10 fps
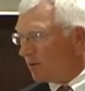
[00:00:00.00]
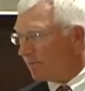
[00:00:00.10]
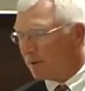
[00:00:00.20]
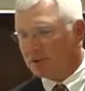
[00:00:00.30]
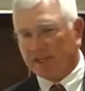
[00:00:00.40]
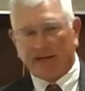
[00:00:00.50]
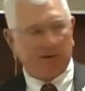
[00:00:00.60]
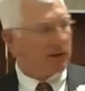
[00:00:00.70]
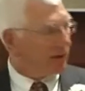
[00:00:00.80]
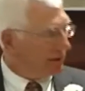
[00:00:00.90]
Well, first thing
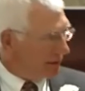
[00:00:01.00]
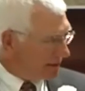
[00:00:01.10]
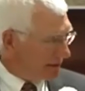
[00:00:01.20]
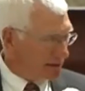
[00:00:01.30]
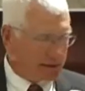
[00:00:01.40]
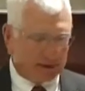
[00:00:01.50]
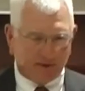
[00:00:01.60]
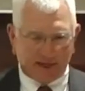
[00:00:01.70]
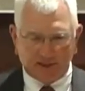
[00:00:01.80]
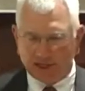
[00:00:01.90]
I want to do is
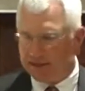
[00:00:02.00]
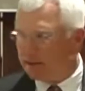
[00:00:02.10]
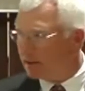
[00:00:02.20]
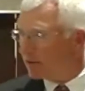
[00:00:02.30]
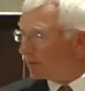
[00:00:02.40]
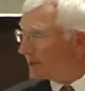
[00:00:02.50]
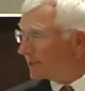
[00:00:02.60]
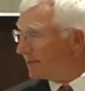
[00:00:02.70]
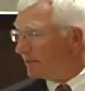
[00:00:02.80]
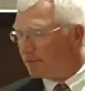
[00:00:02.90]
congratulate the
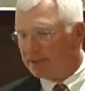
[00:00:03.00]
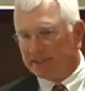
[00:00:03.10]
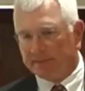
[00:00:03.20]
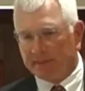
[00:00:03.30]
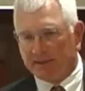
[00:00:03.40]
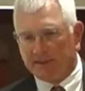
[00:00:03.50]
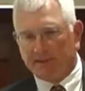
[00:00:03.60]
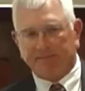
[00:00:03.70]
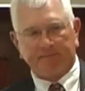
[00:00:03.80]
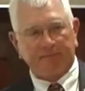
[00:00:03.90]
rest of the recipients.